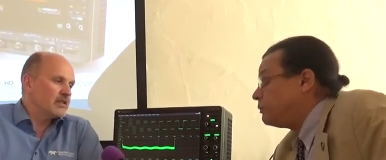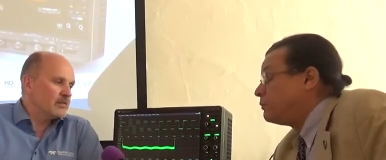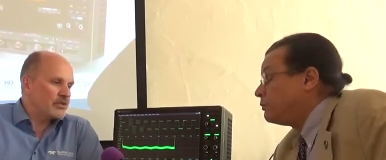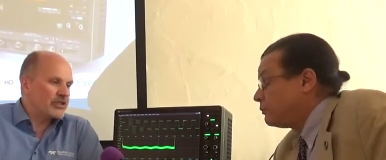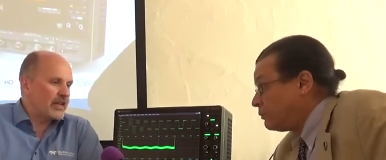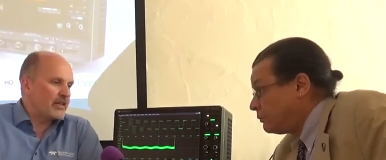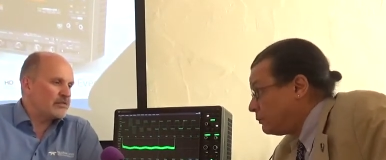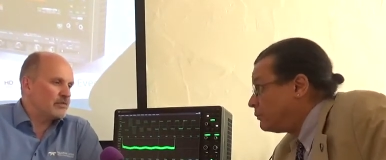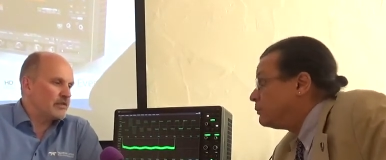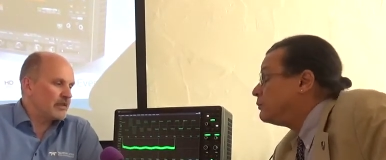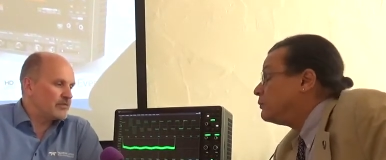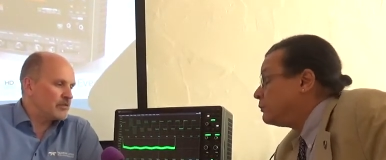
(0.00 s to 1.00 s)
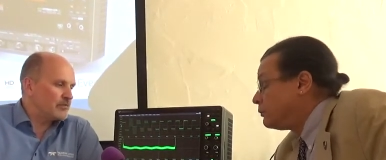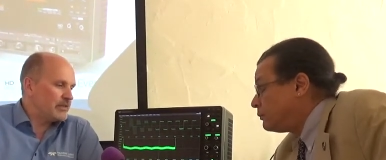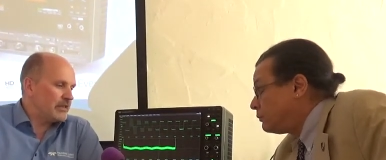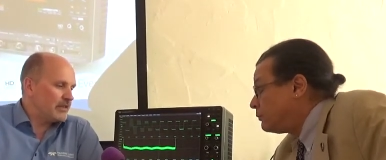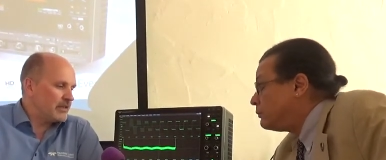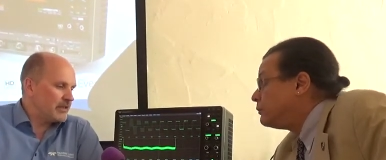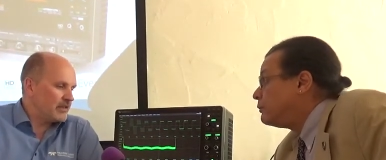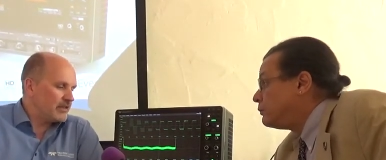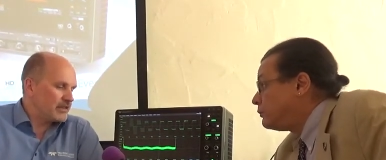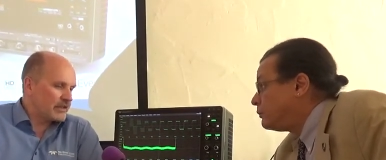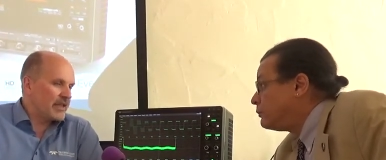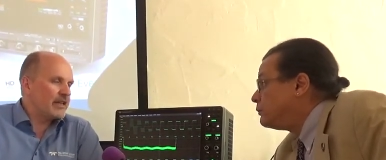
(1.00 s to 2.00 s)
Speaker 1: which have to have to be
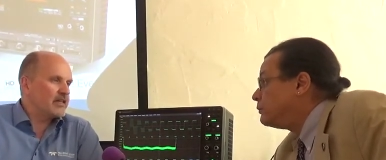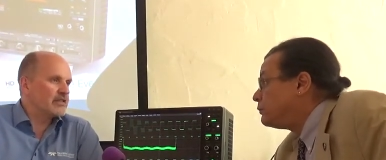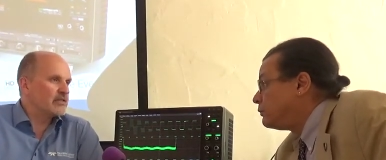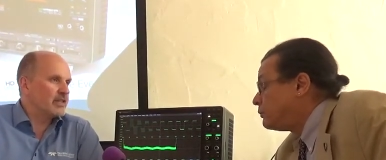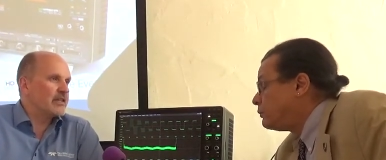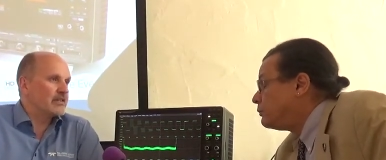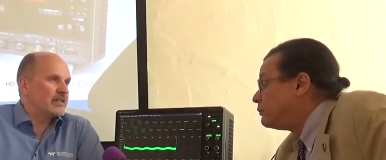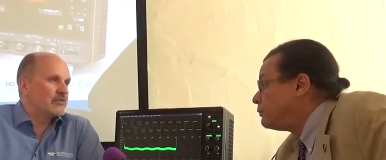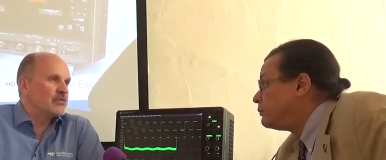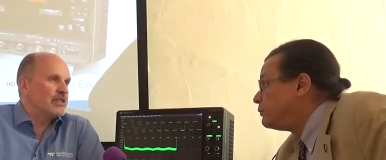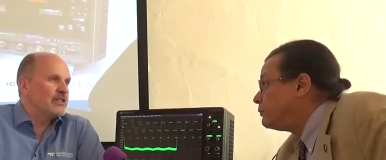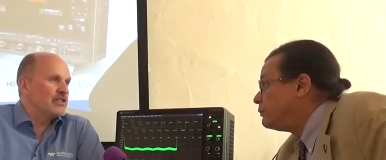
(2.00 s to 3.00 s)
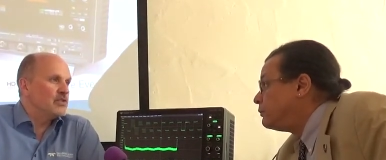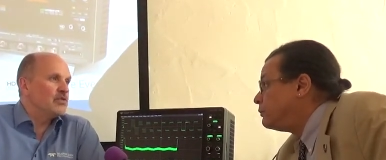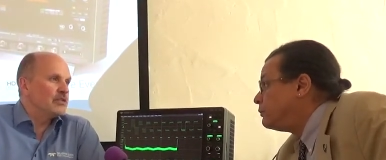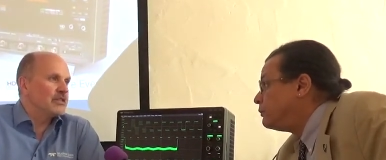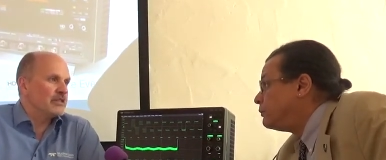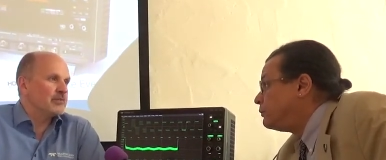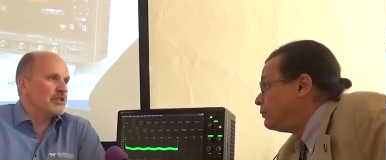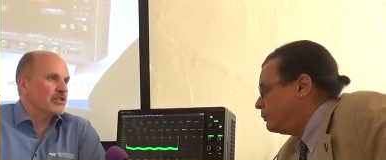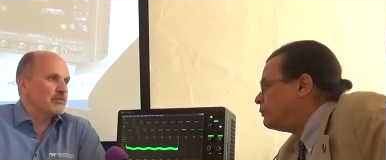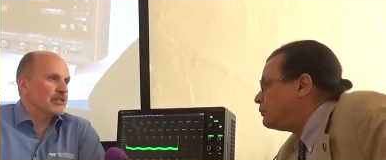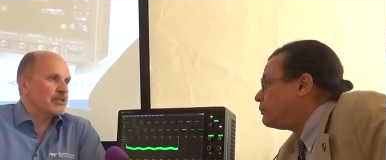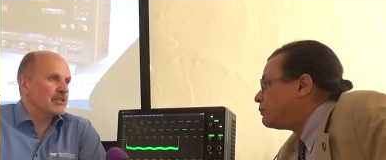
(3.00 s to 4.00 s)
the case so that I can really use these
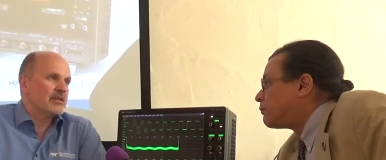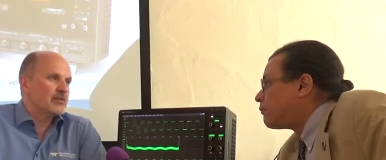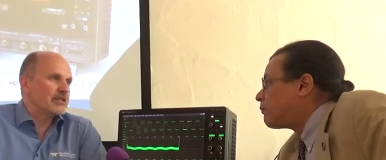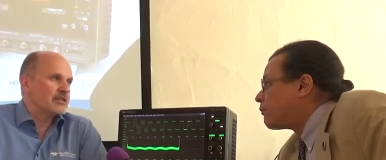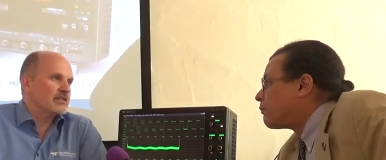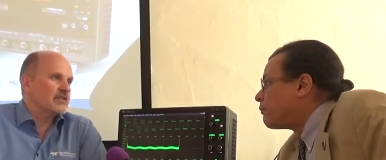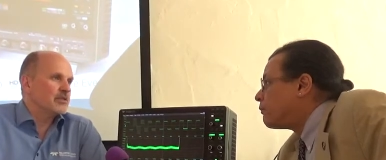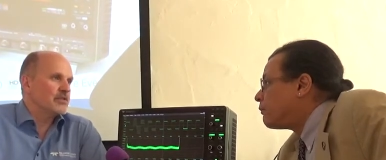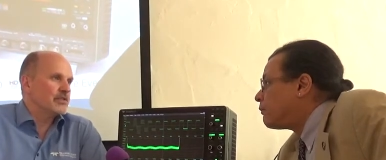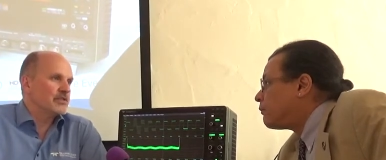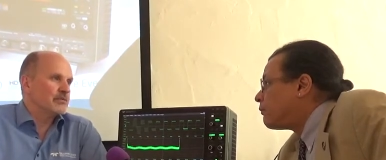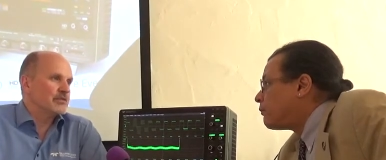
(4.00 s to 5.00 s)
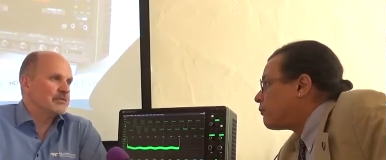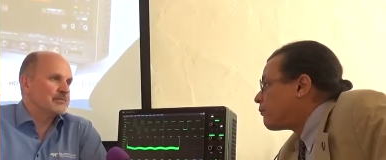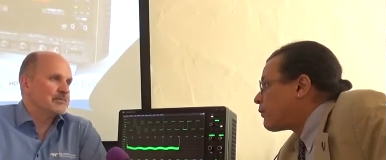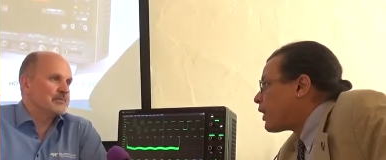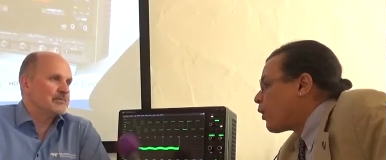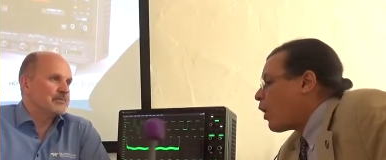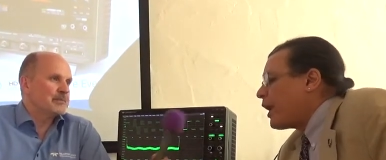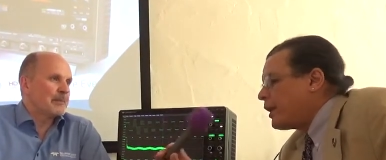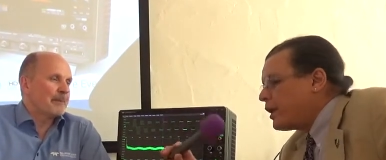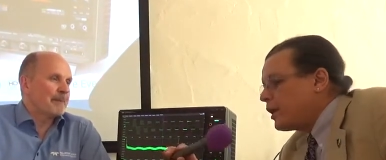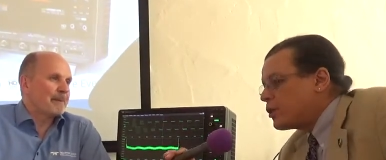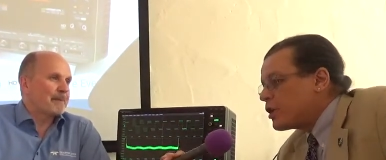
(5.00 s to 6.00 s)
measurements. Otherwise, it's not possible.
Speaker 2: Well, and
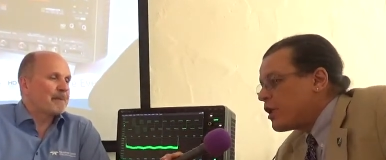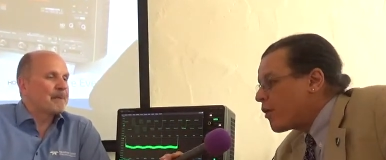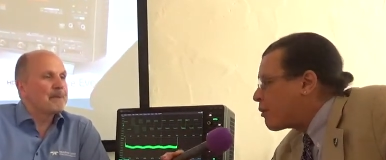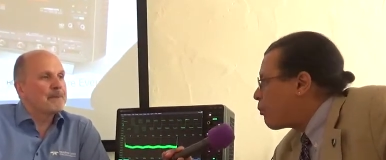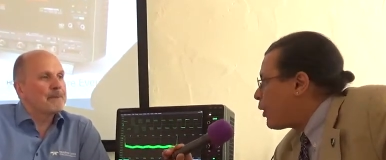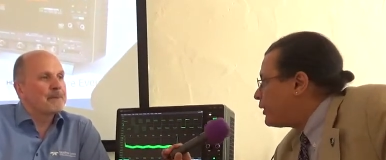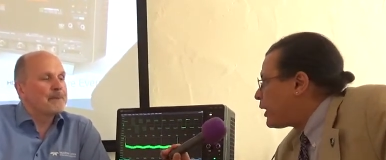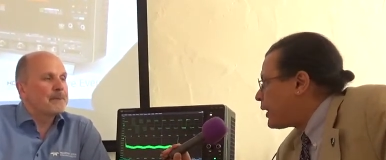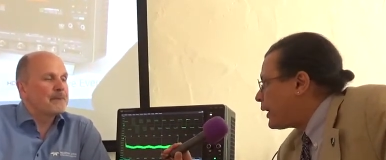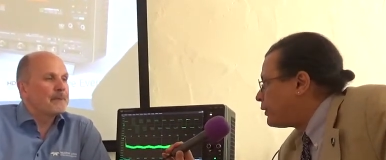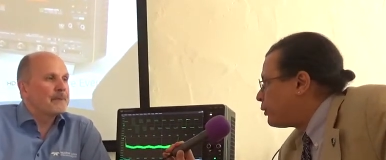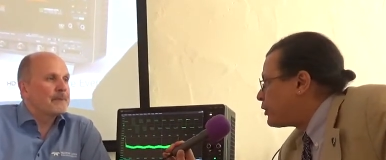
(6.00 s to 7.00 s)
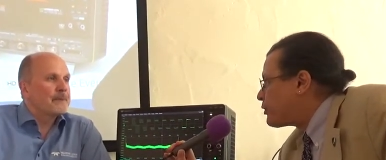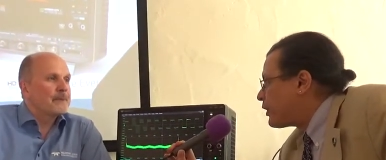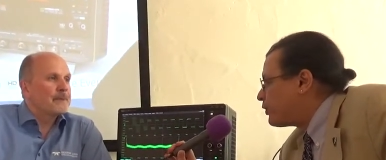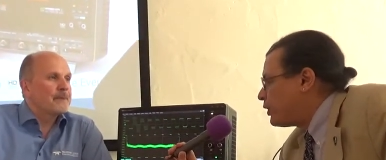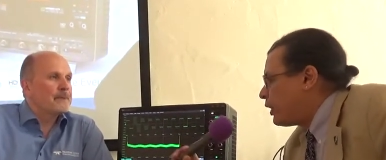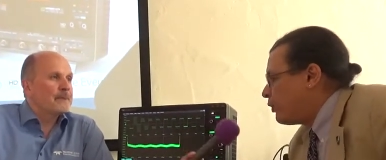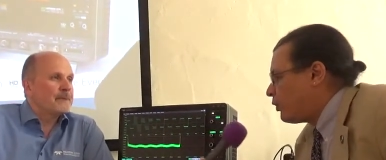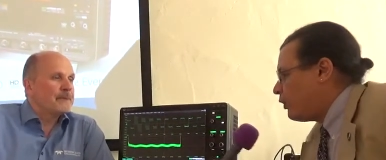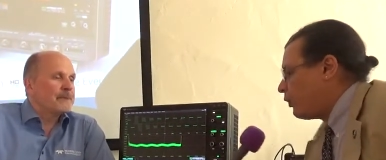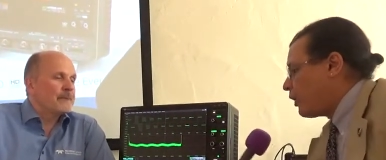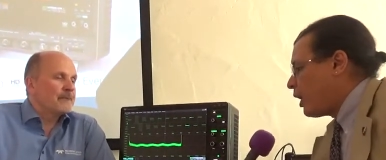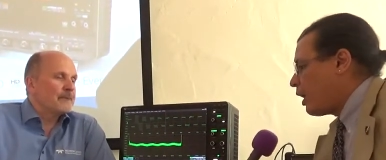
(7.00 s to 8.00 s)
then there's another point I'd like to address, Jens,
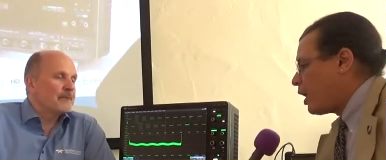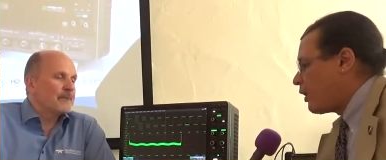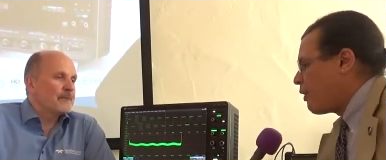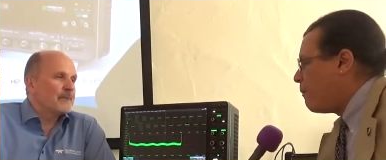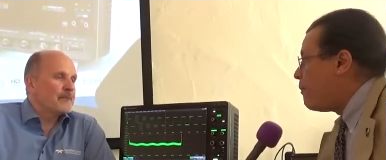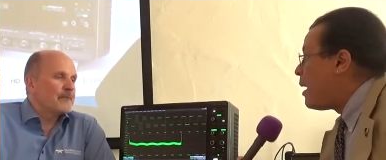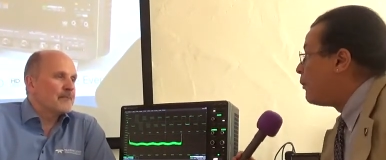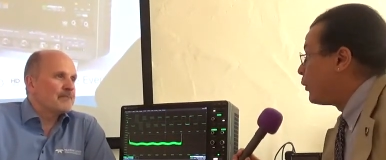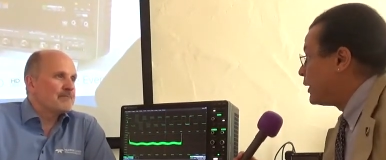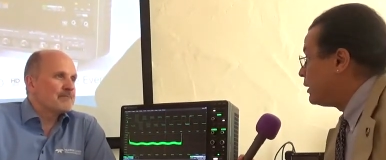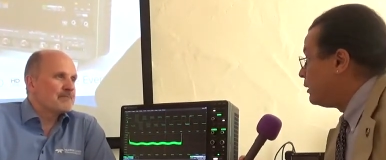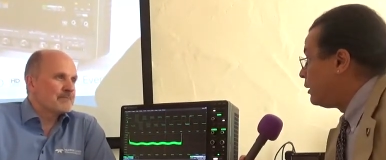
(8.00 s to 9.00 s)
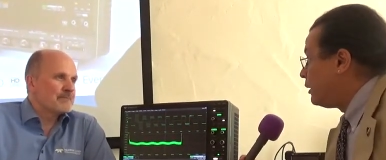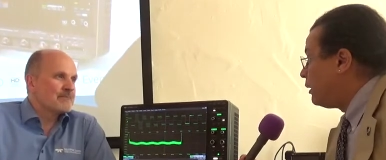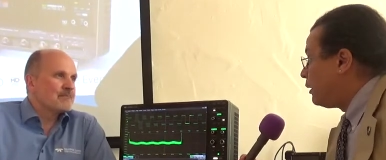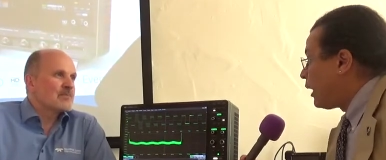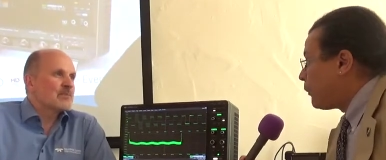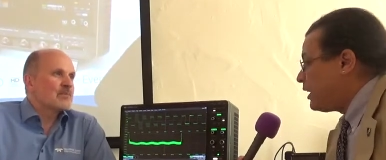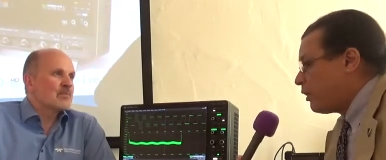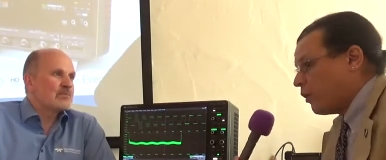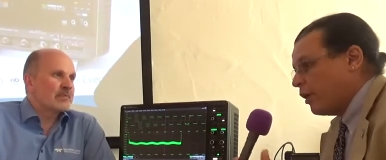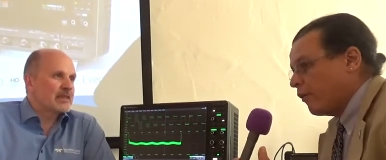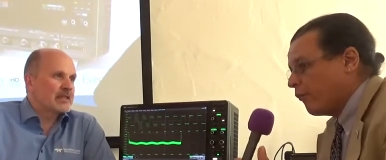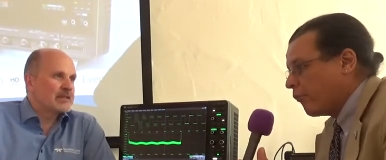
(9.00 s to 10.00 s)
is uh, the memory. I mean,
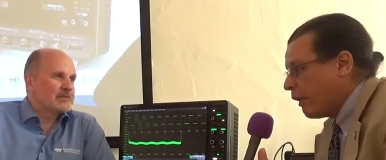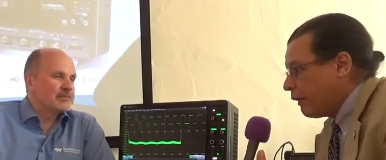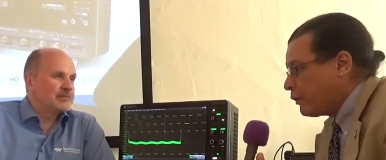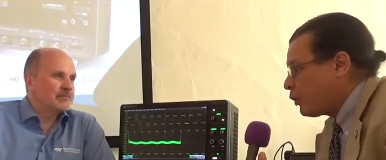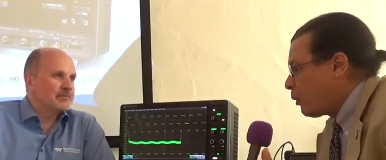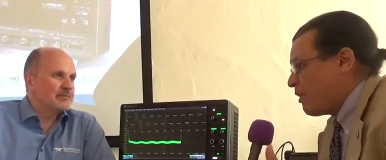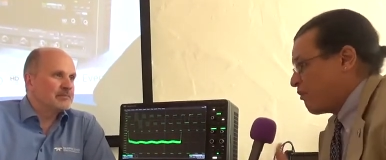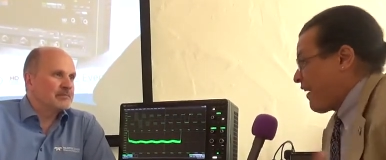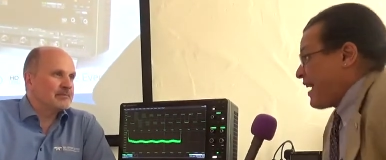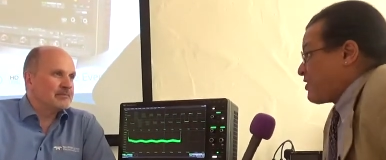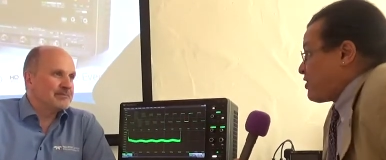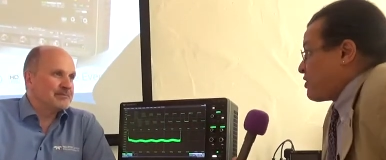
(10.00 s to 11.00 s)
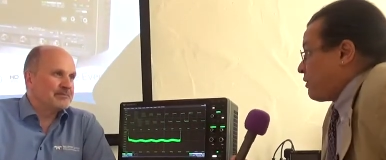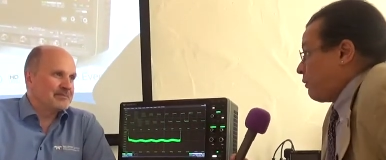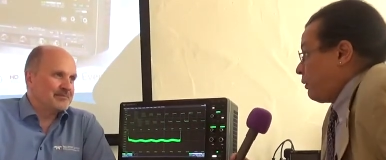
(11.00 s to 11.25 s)
you could be the fastest